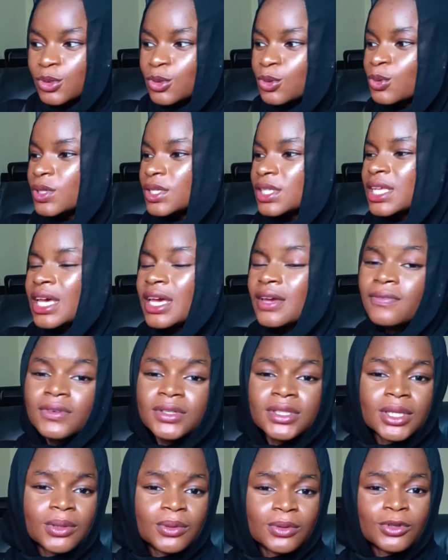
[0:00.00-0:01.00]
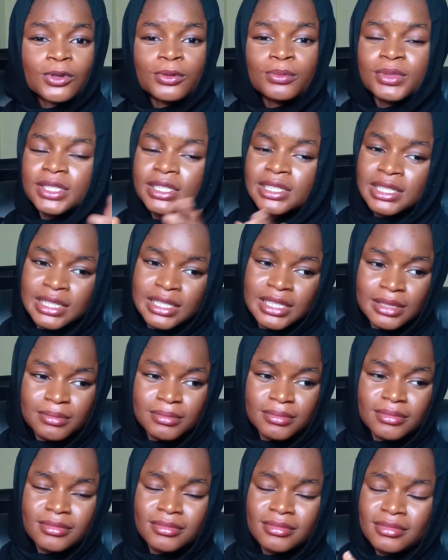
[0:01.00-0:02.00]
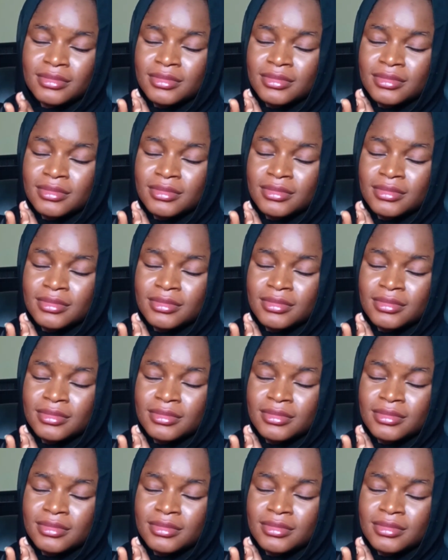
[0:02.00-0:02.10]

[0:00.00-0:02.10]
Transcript: to know is that every day will not be the same.